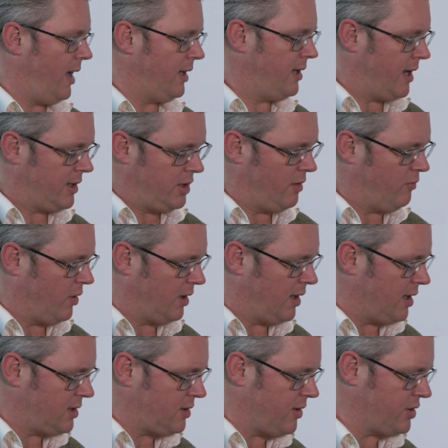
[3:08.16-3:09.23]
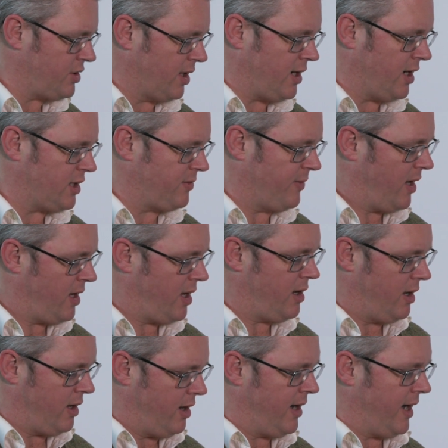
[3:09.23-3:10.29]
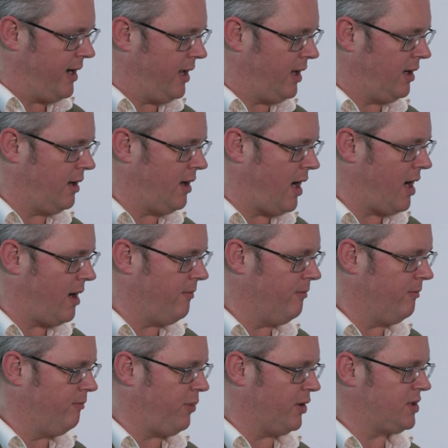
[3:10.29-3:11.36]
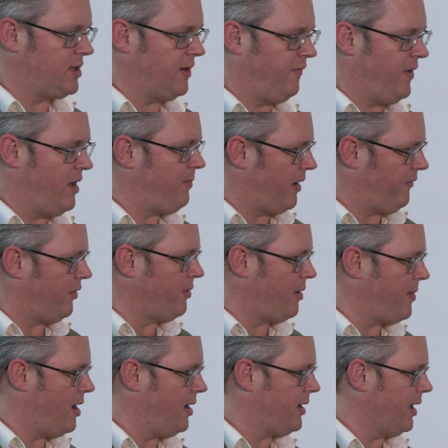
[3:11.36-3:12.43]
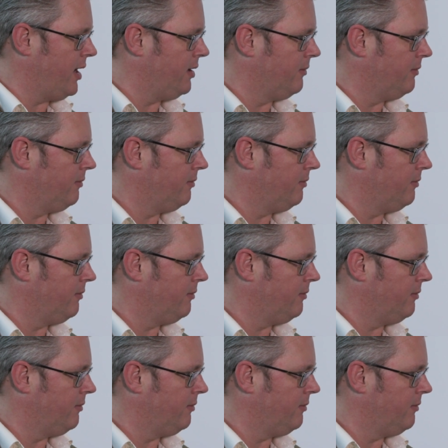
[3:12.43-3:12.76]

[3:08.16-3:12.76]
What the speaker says: And actually, one last question occurs to me. Are you getting positive feedback from the market?